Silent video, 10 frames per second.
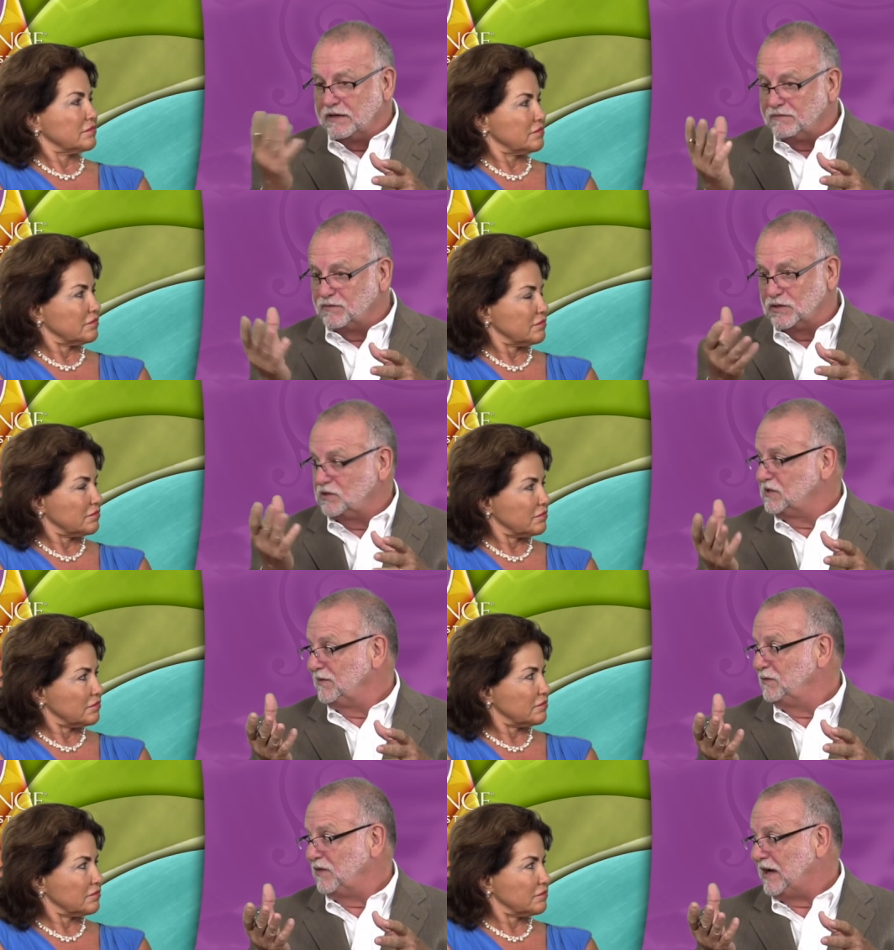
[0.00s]
Speaker 1: take six,
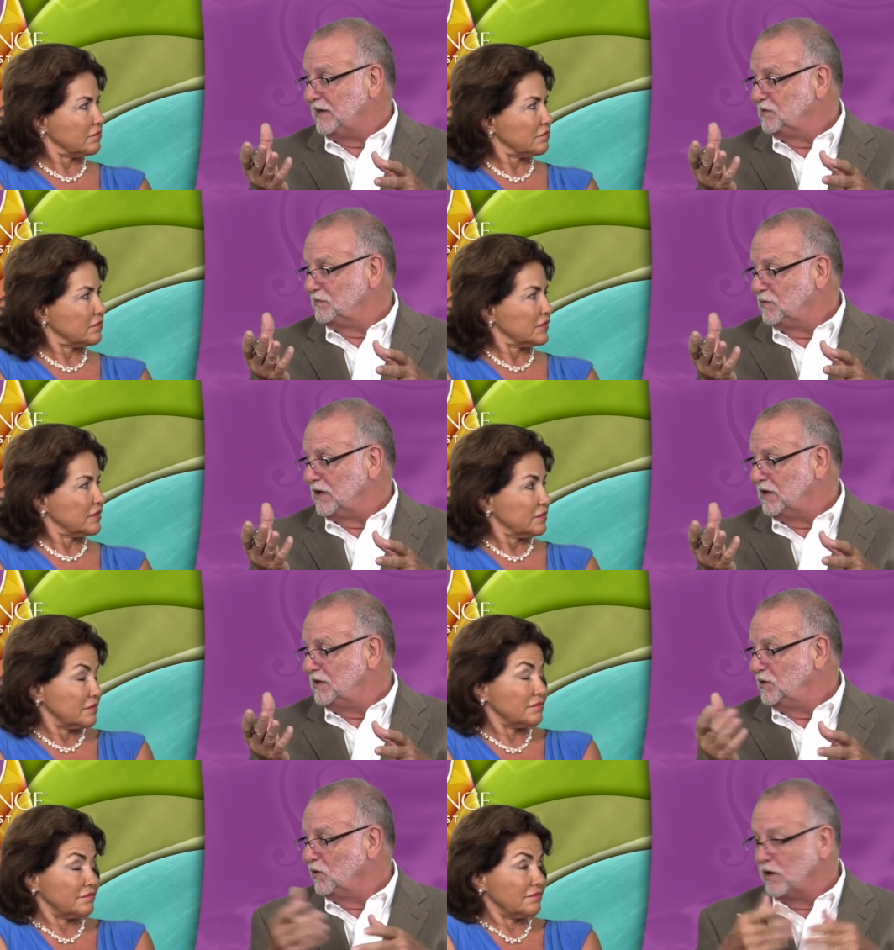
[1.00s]
seven vials of blood,
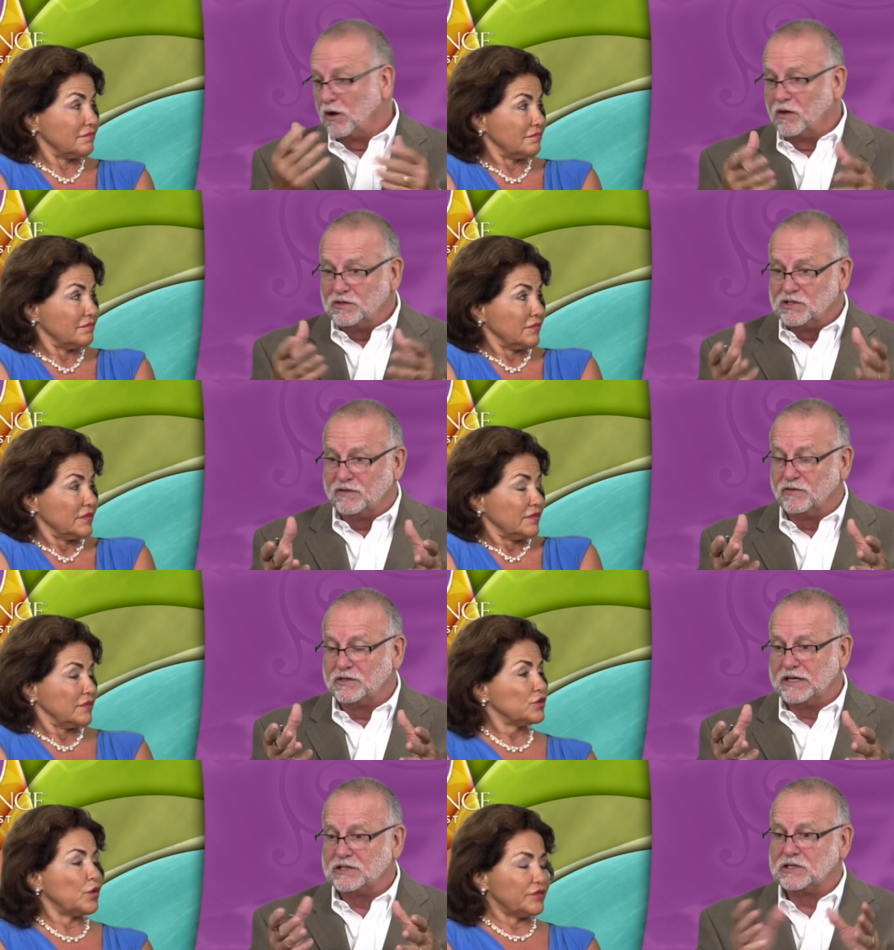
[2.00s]
and mm-hmm. you run all these different tests.